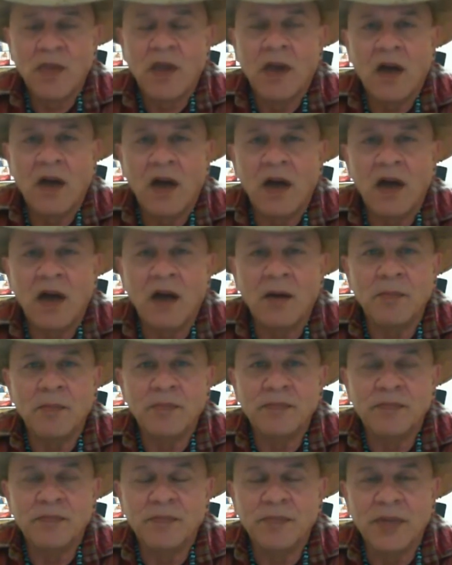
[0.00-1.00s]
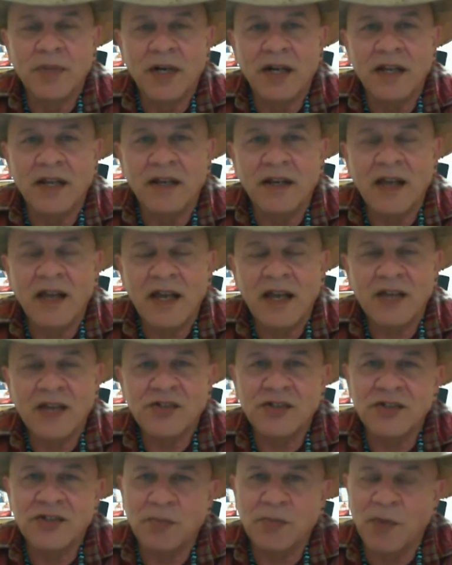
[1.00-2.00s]
Um, but I
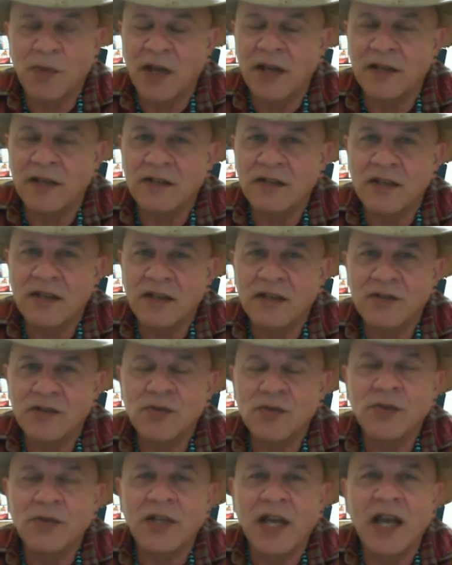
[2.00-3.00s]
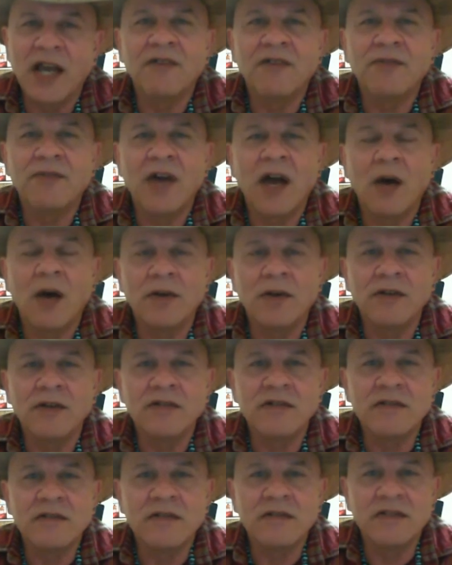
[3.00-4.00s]
actually spent uh, two and a half
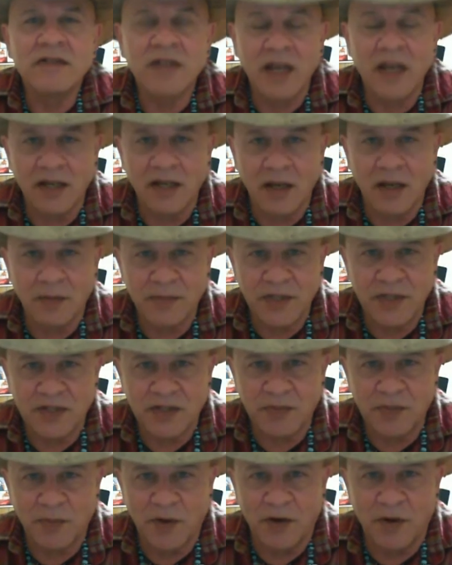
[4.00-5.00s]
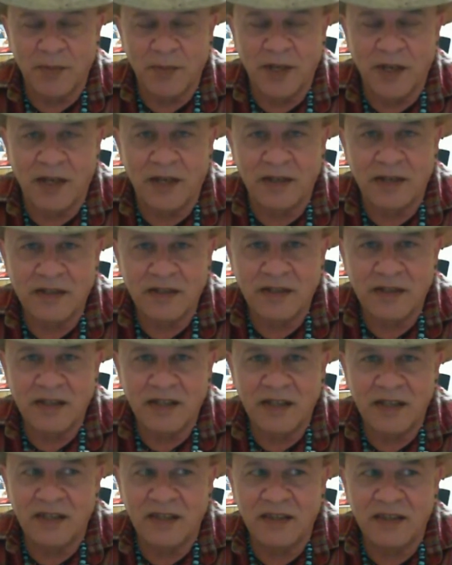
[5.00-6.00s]
hours setting up the experiment
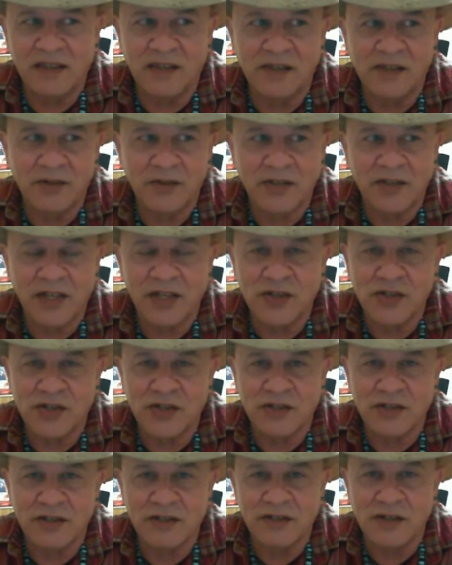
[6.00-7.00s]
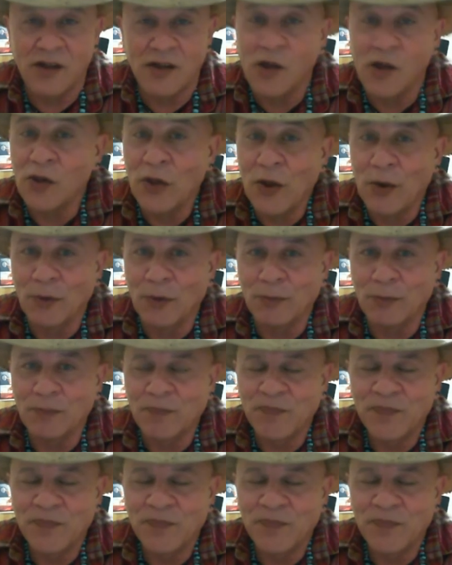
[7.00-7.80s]
in the location alone.